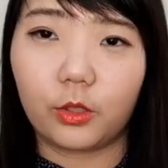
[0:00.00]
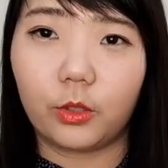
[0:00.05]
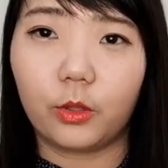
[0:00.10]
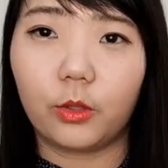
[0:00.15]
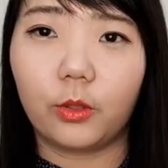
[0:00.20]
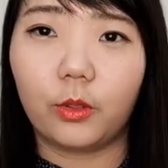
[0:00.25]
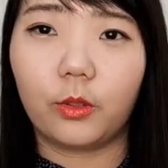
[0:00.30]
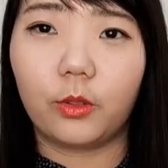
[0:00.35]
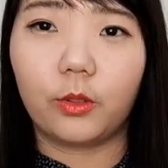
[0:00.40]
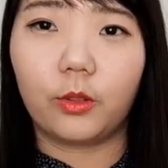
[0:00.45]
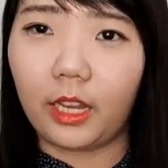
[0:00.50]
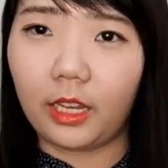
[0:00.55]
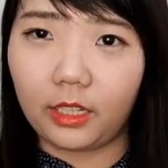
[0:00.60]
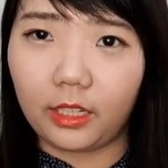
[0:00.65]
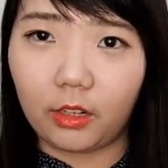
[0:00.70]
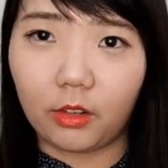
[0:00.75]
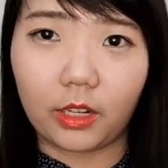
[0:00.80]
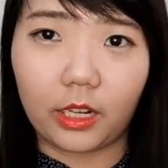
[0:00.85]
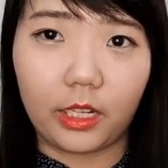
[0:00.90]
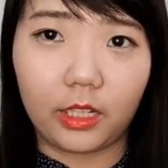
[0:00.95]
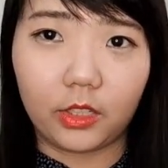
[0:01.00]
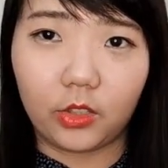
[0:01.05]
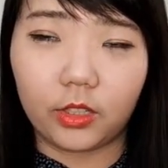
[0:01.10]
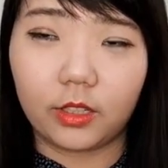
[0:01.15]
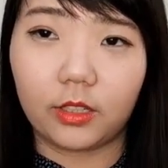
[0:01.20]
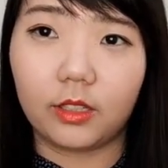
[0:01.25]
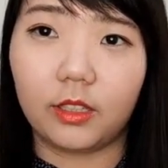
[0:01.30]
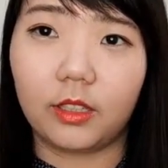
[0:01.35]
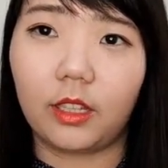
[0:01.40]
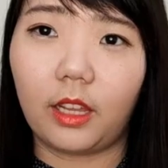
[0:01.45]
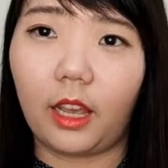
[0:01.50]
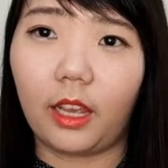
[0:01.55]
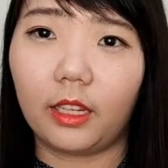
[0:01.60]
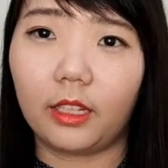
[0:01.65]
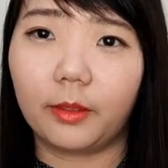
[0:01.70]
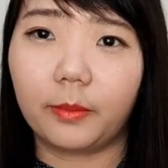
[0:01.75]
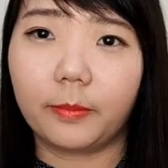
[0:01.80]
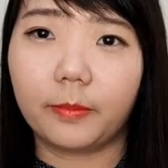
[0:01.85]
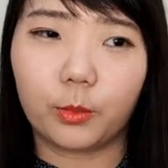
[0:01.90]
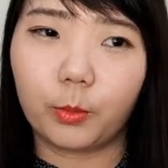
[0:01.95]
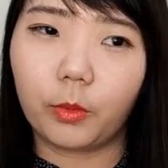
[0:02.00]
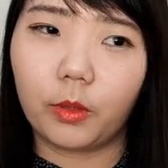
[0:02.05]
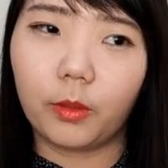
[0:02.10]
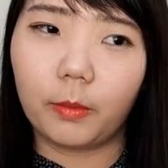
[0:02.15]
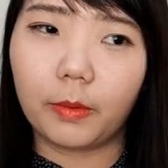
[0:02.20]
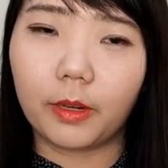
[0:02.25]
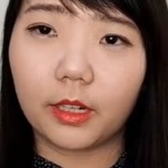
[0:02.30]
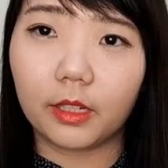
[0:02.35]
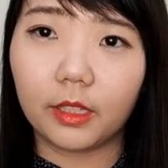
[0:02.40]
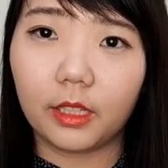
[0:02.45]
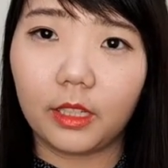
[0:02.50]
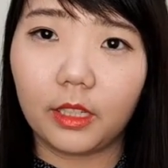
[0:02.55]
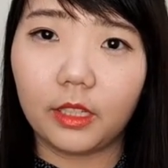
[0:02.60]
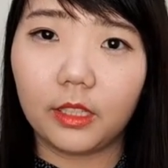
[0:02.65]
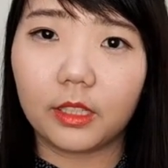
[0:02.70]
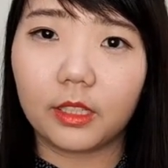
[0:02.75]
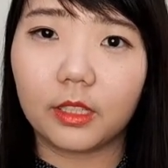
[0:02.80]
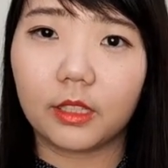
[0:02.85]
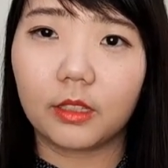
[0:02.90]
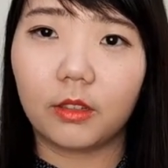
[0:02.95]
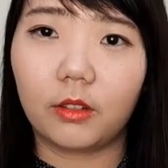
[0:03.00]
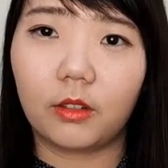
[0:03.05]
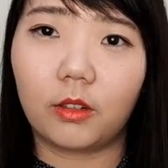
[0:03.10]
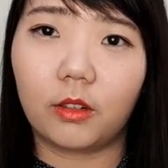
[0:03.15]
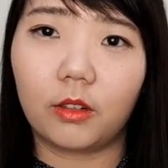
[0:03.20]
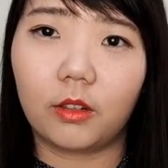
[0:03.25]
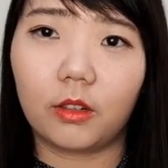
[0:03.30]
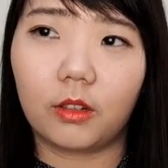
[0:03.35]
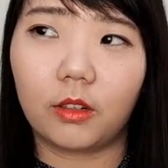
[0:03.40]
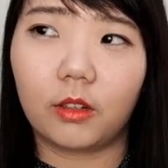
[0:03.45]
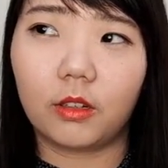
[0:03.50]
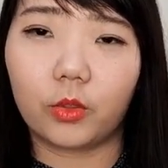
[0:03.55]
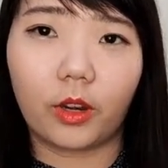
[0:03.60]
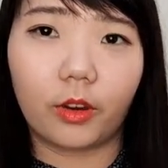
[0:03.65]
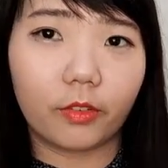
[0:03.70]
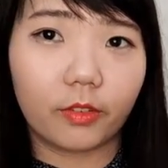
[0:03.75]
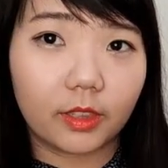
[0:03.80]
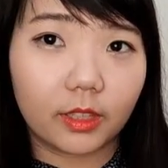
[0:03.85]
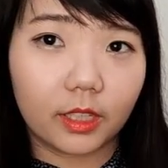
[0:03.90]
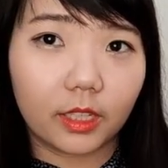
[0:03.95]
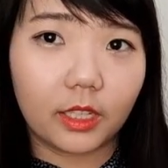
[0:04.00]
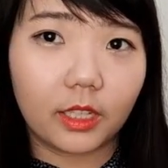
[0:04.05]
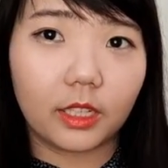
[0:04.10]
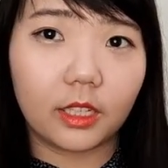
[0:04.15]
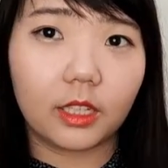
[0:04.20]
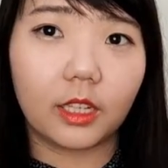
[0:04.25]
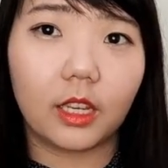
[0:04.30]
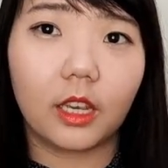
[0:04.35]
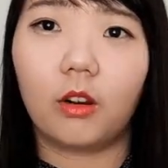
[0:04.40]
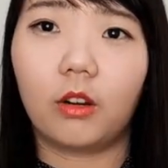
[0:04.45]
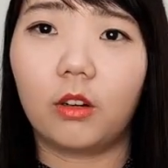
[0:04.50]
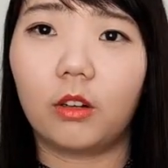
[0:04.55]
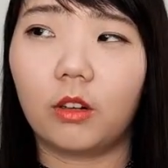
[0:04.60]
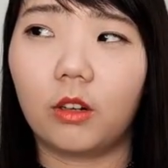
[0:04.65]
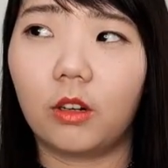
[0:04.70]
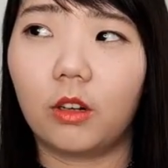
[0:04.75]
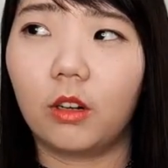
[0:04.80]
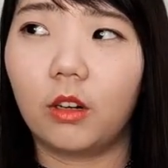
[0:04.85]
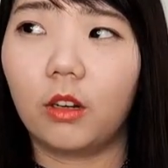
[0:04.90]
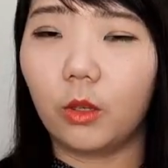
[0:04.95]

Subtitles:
to any occasion like small parties or traveling or